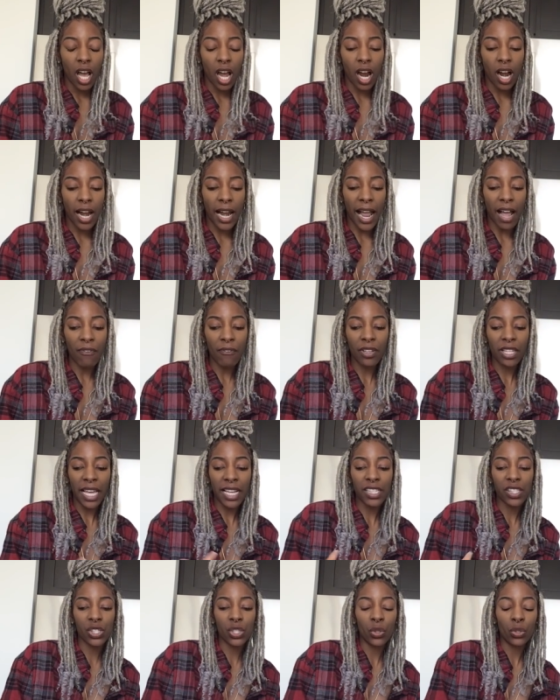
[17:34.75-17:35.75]
All right, I feel
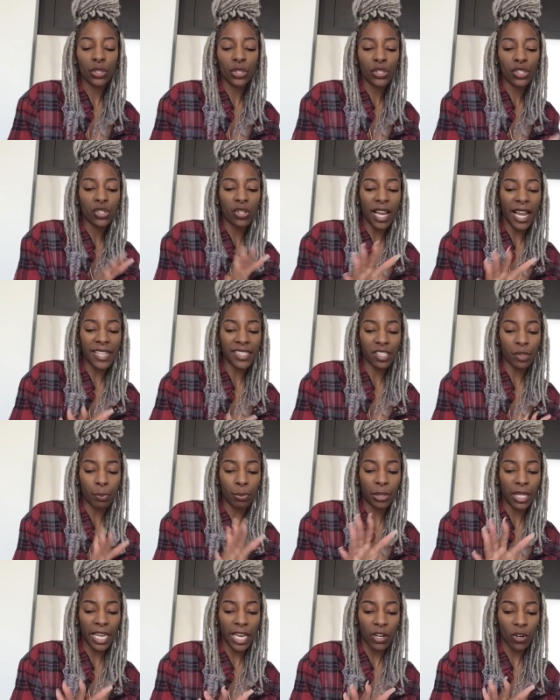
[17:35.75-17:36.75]
like too, you're trying to
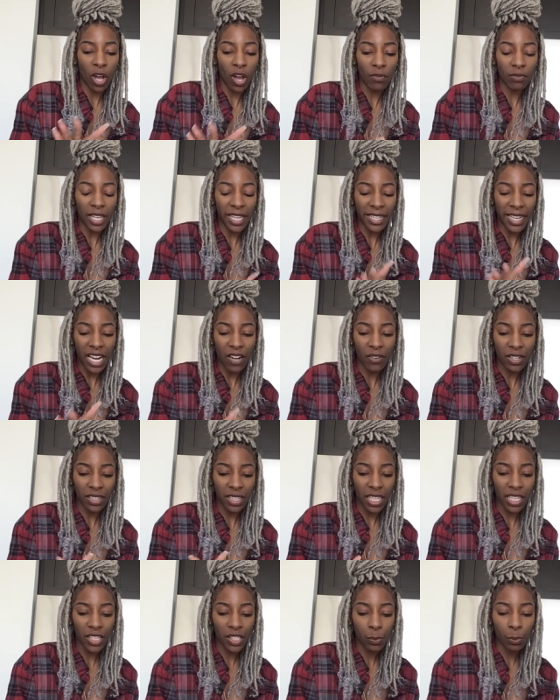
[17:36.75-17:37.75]
play it off like
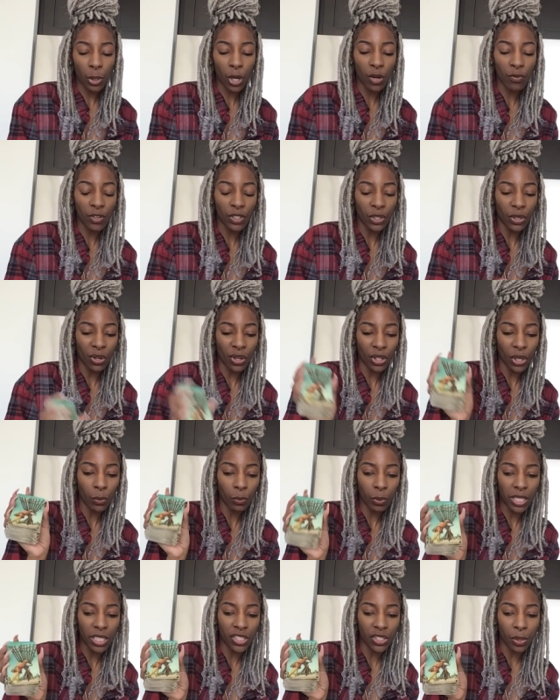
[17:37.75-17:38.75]
everything is perfect. You're going to
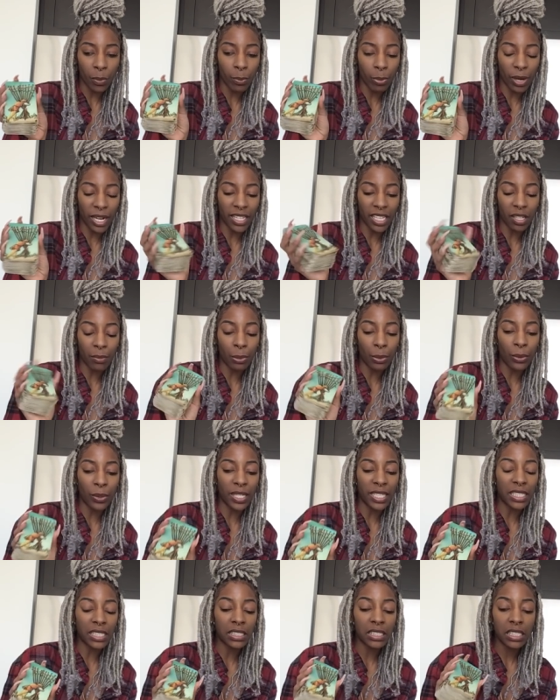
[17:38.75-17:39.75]
reach your breaking
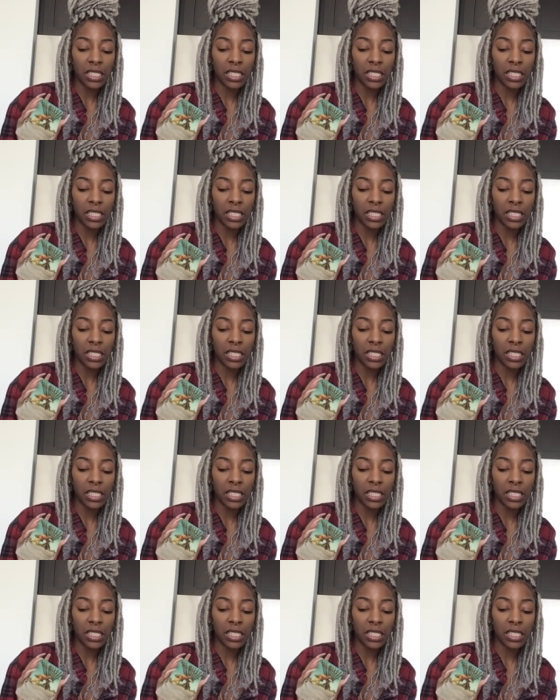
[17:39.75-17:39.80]
point.